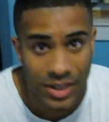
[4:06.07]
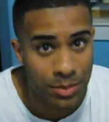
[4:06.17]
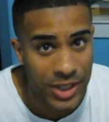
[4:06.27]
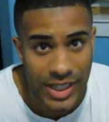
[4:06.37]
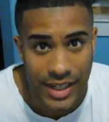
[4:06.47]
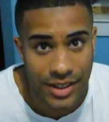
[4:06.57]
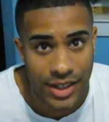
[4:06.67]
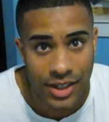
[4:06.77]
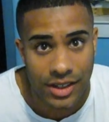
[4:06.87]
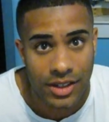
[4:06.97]
is much
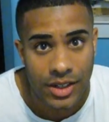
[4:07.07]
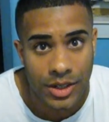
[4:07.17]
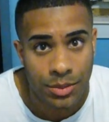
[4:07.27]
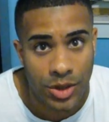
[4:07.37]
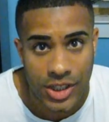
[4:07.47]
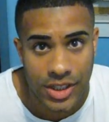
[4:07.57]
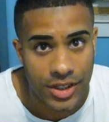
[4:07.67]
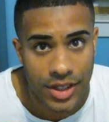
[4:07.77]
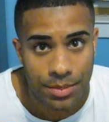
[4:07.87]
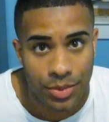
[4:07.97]
easier, much
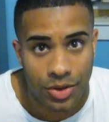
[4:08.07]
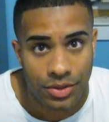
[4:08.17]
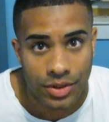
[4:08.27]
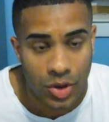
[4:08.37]
simple,